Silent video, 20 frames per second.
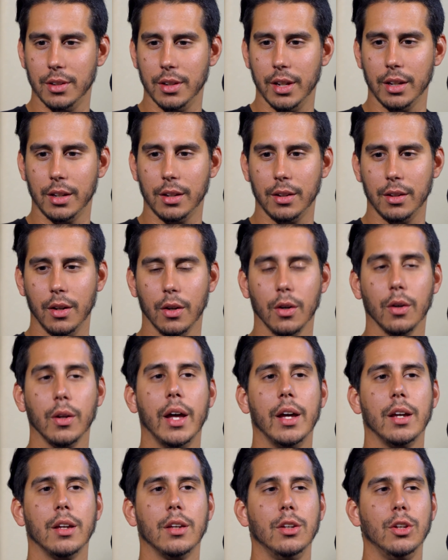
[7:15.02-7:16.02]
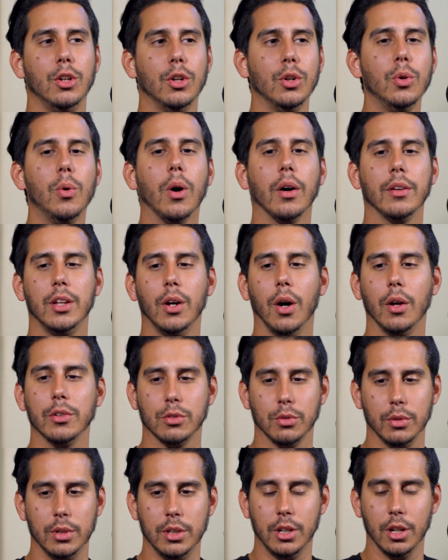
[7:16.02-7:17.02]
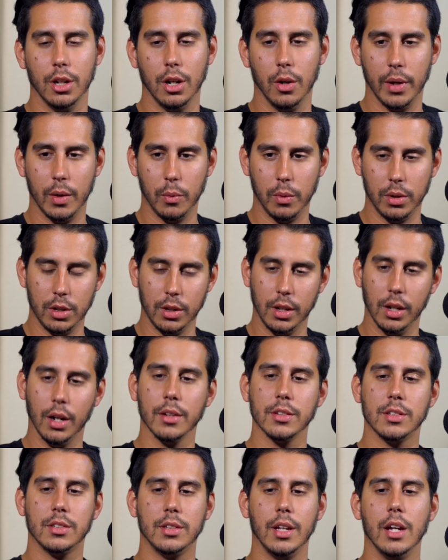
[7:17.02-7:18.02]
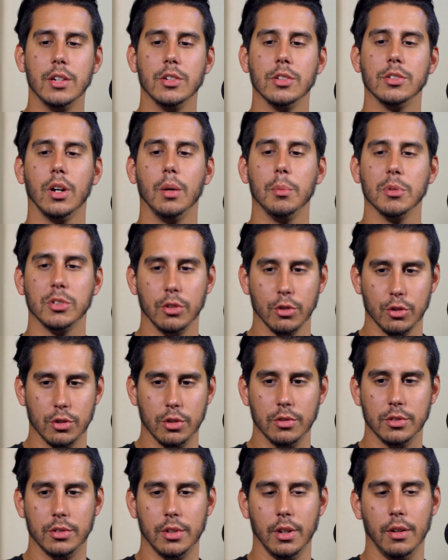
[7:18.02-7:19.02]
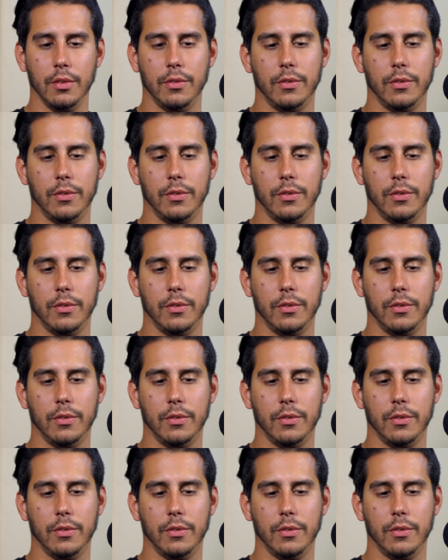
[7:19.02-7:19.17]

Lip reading: Like, or like you are the alter ego, and when you get on stage, it's almost your true self.